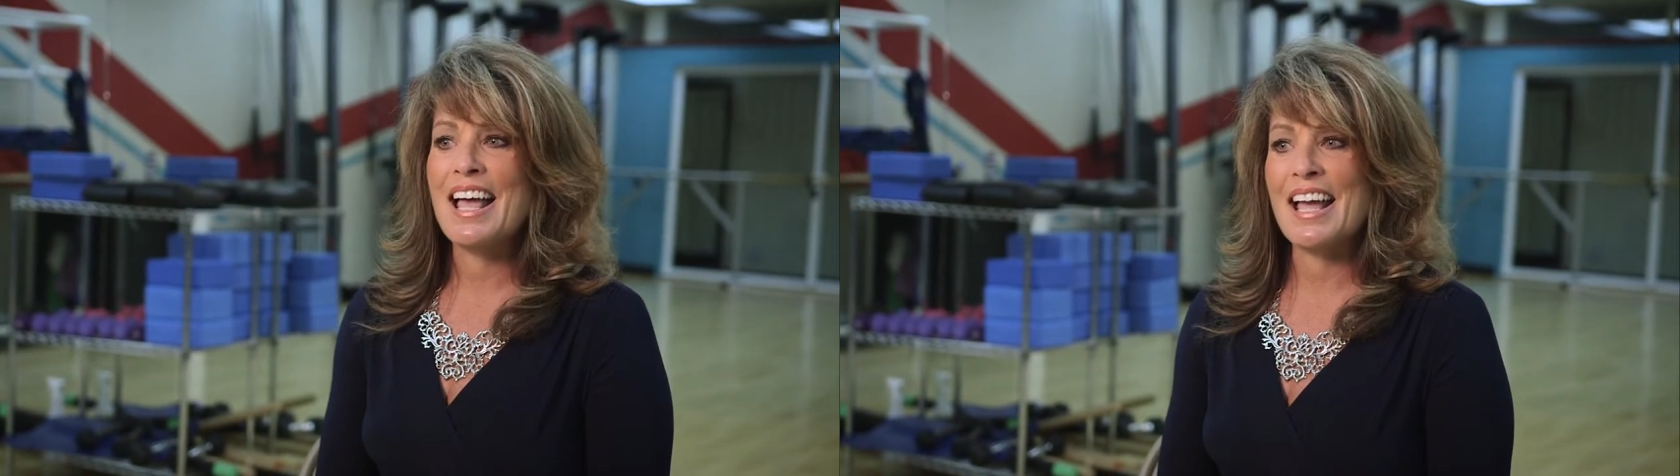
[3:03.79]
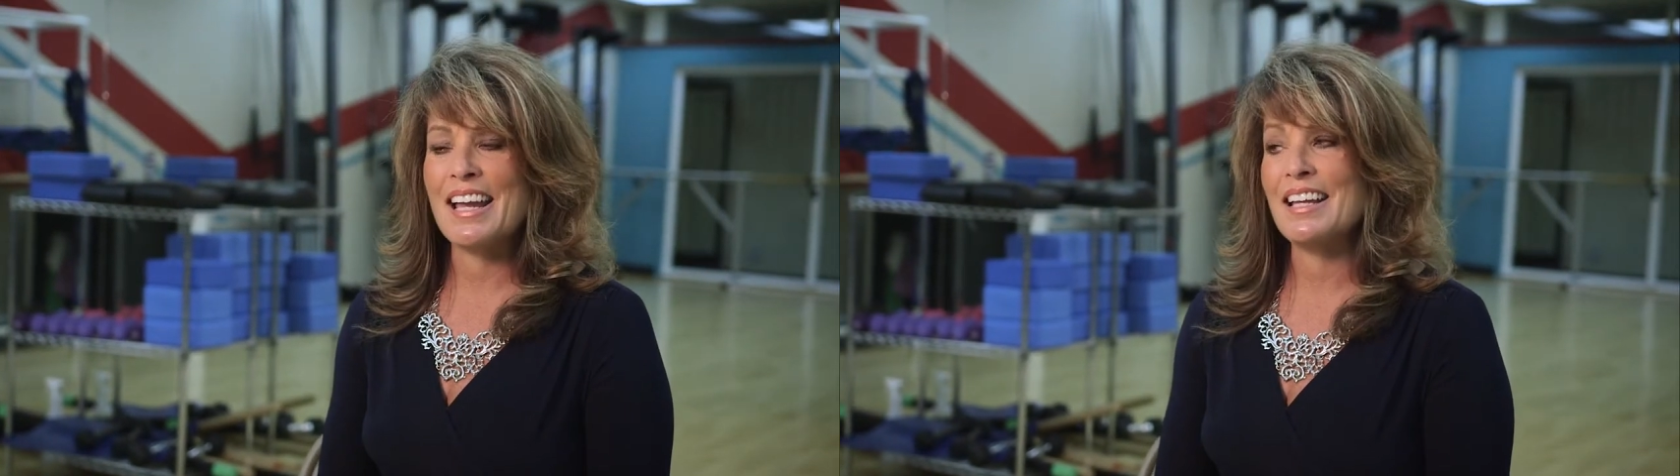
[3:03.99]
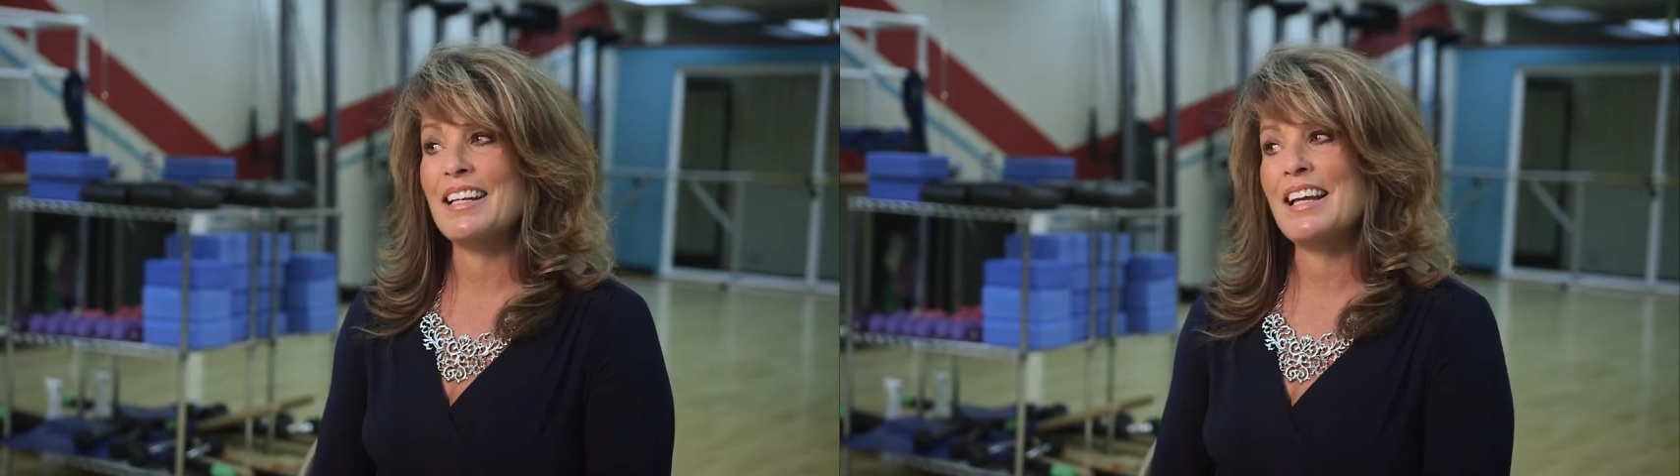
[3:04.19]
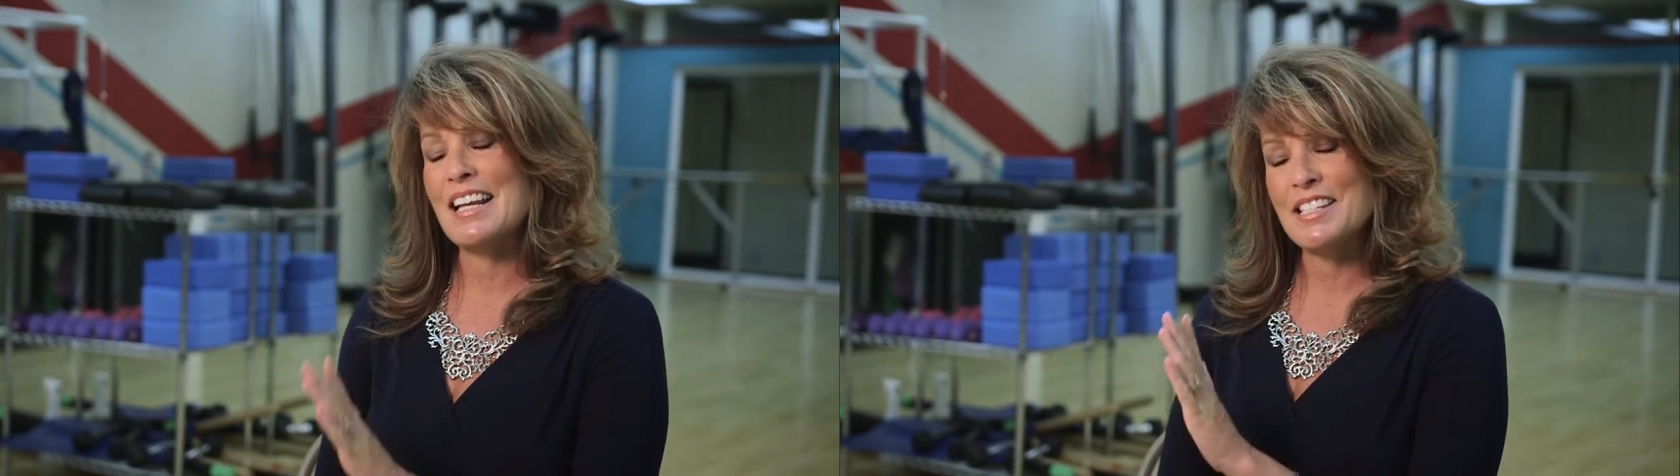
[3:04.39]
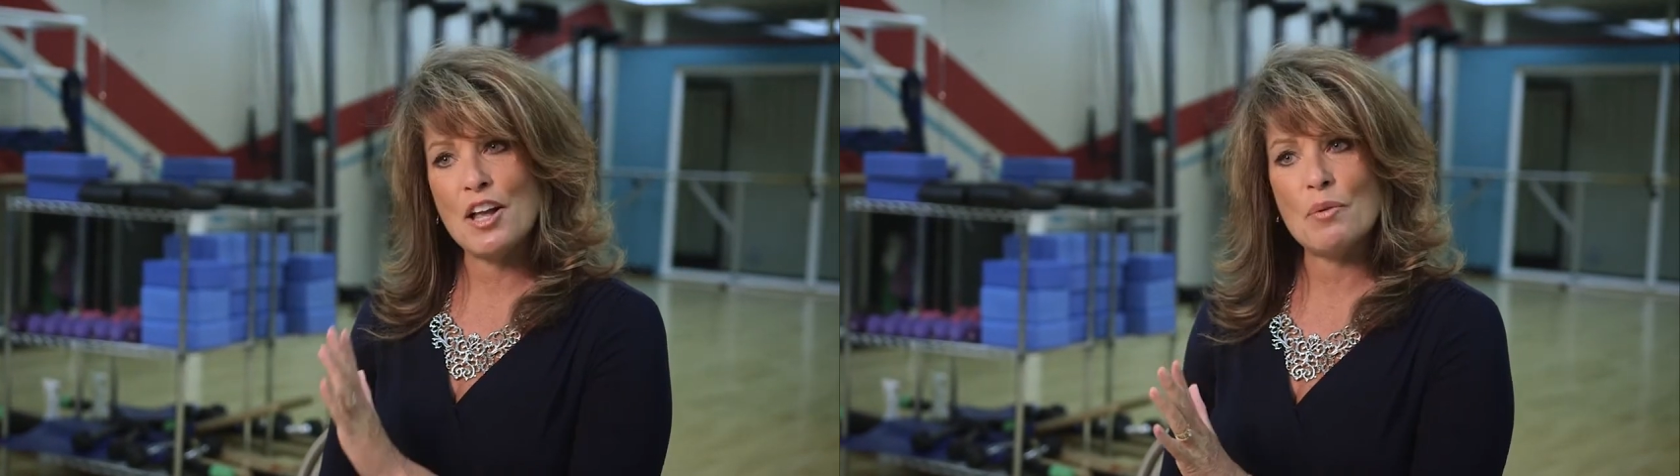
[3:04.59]
and
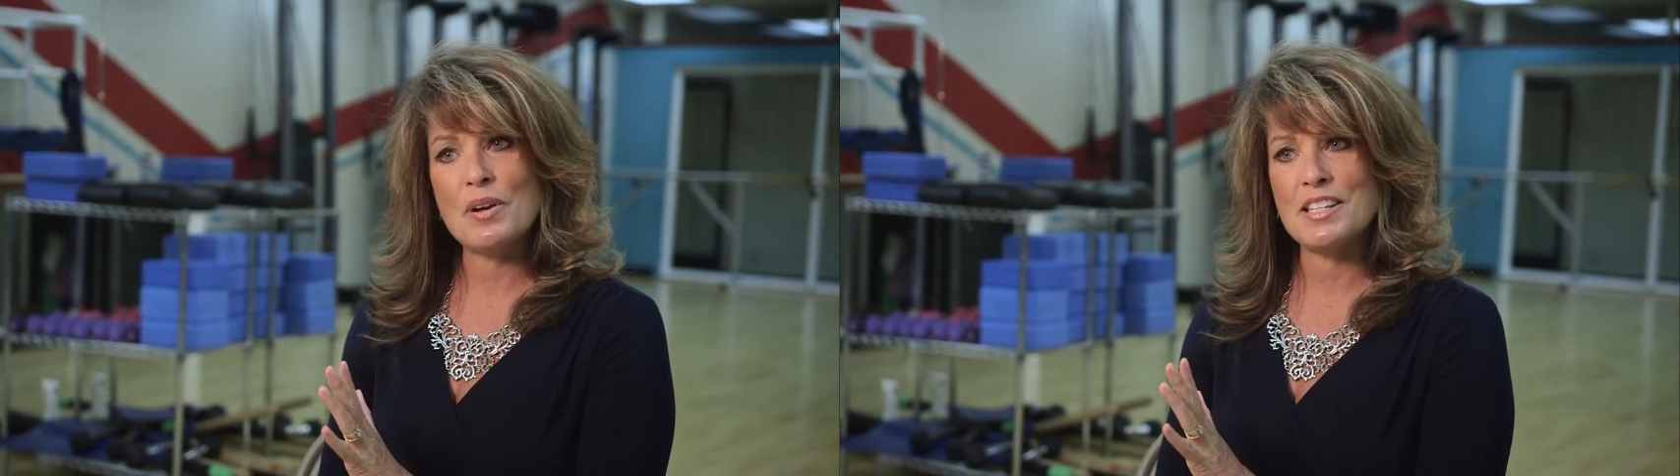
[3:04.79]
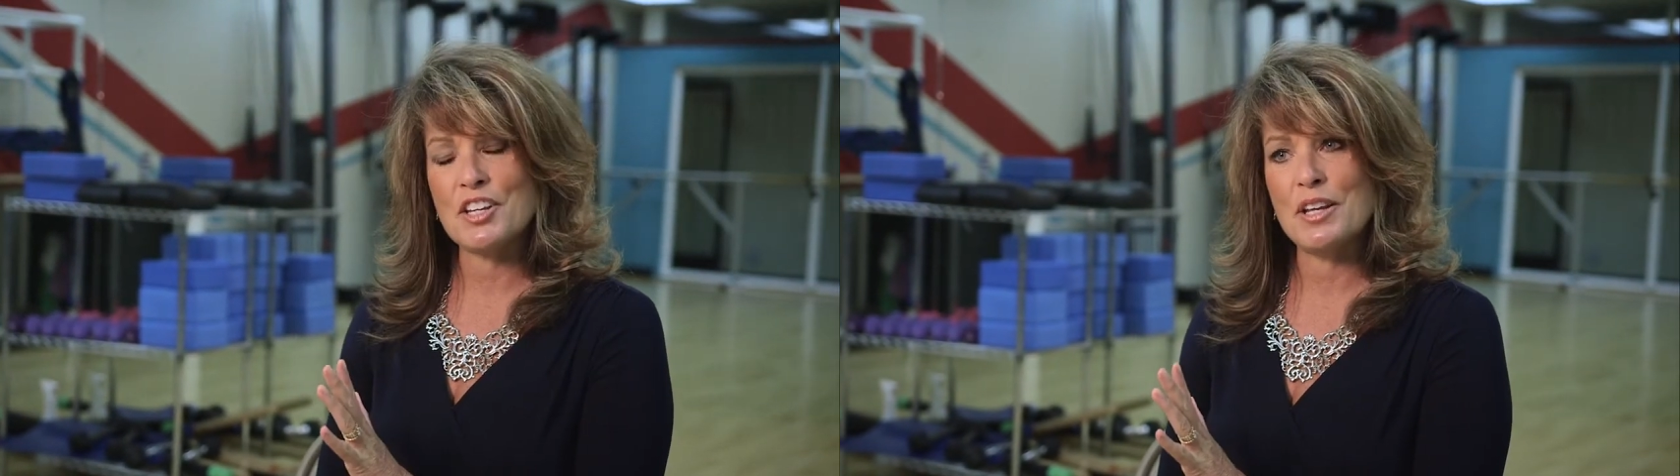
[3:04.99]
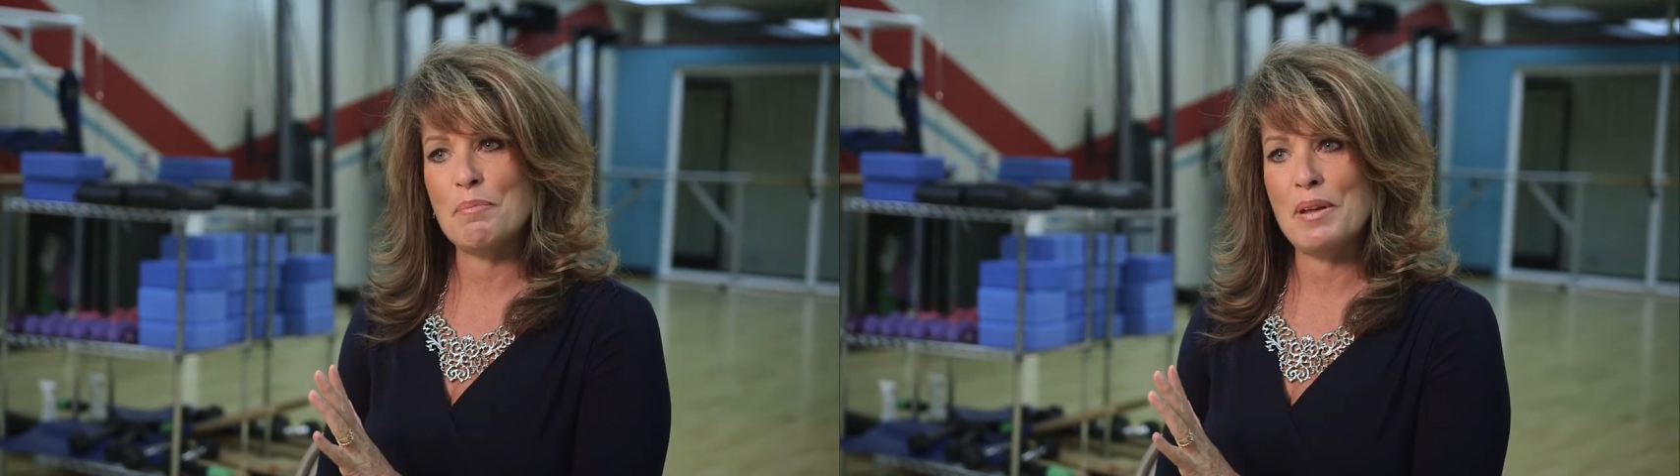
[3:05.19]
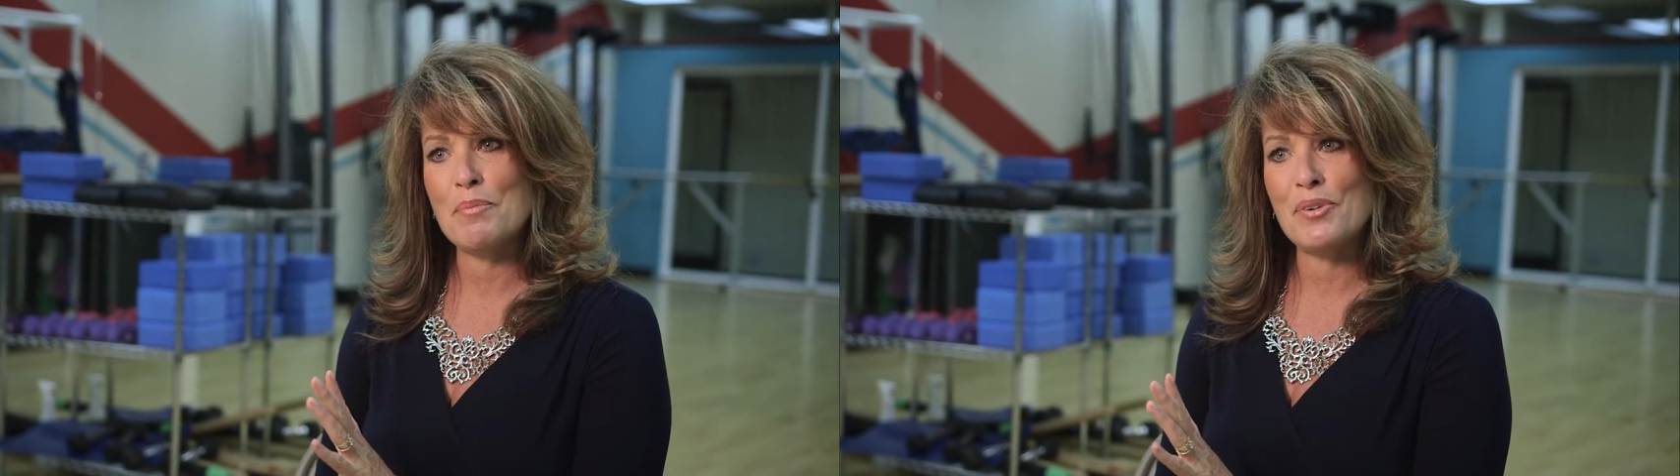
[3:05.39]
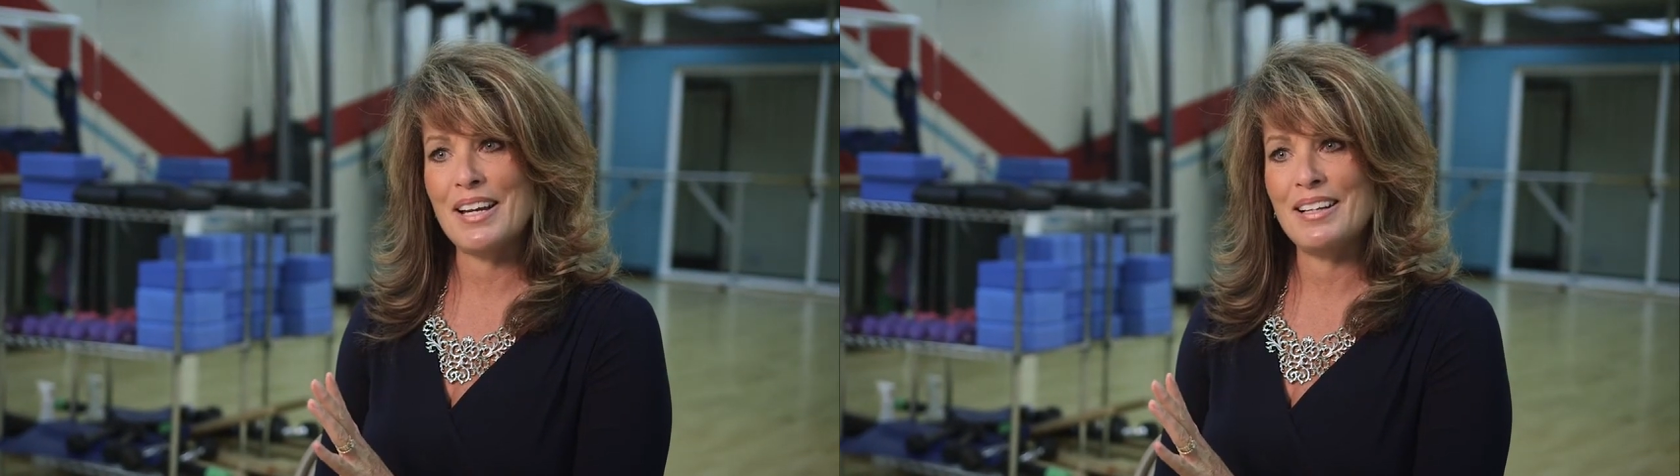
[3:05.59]
it's always a good
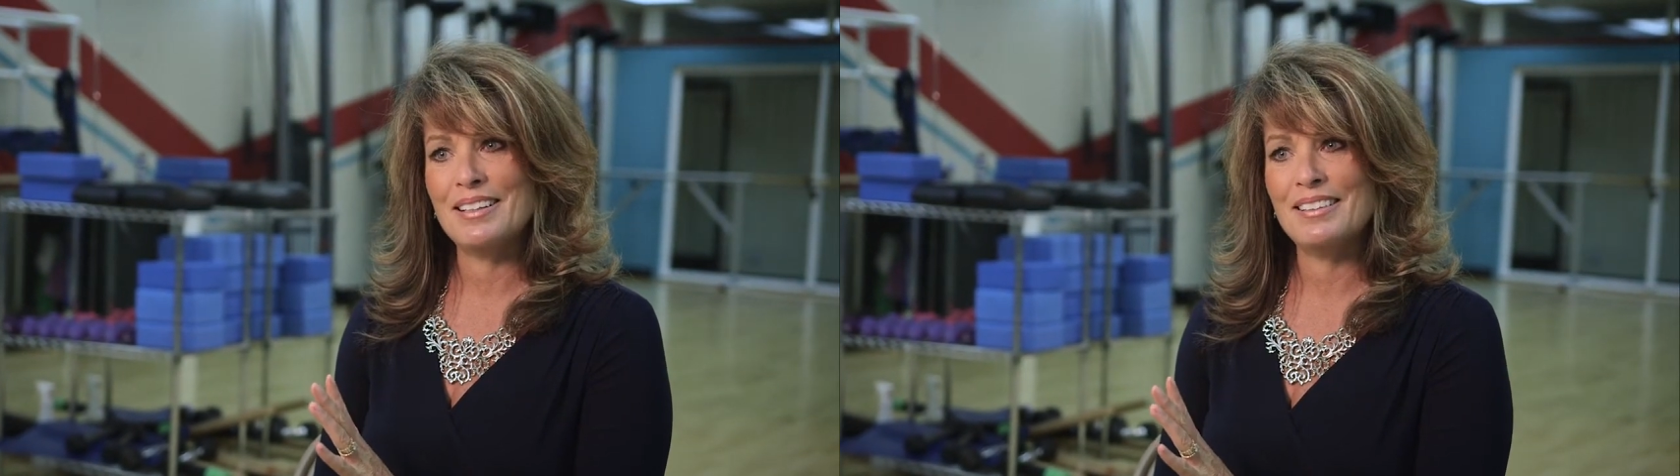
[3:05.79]
memory